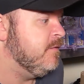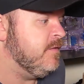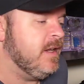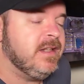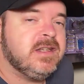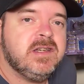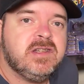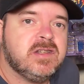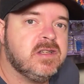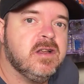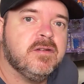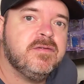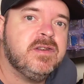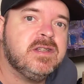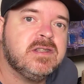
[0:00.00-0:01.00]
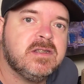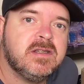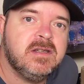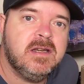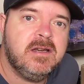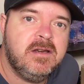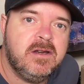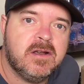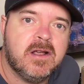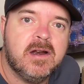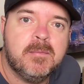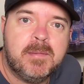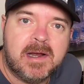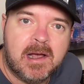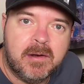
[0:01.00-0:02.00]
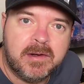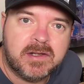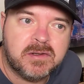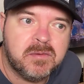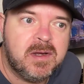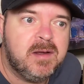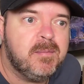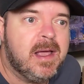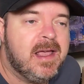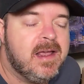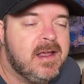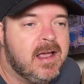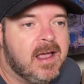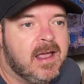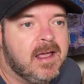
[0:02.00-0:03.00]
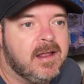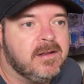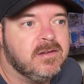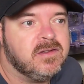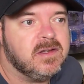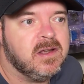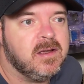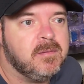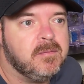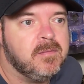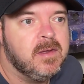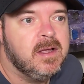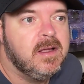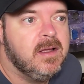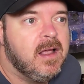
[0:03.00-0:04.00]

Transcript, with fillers: vintage stuff is, you're going to be going to eBay, and um,